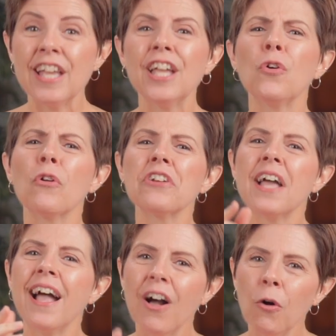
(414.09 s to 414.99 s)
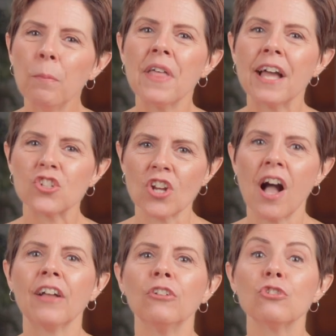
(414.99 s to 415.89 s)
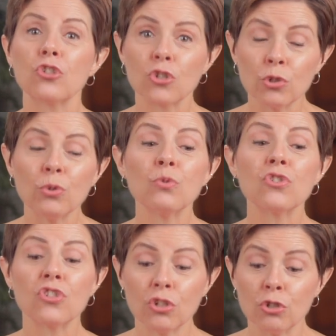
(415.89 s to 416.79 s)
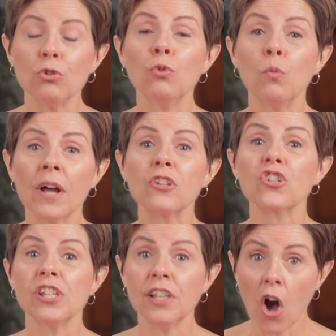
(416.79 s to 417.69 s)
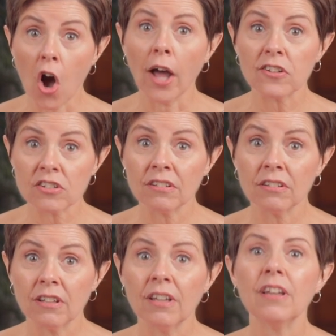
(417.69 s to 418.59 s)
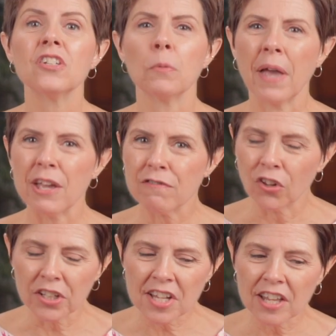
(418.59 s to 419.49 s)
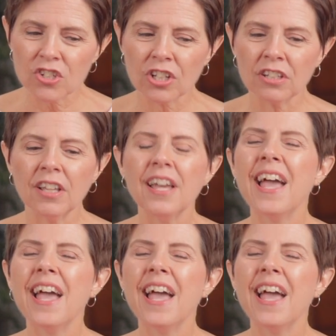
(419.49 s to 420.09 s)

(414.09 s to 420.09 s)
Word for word: in order to help that child choose to do what she ought, to pay full attention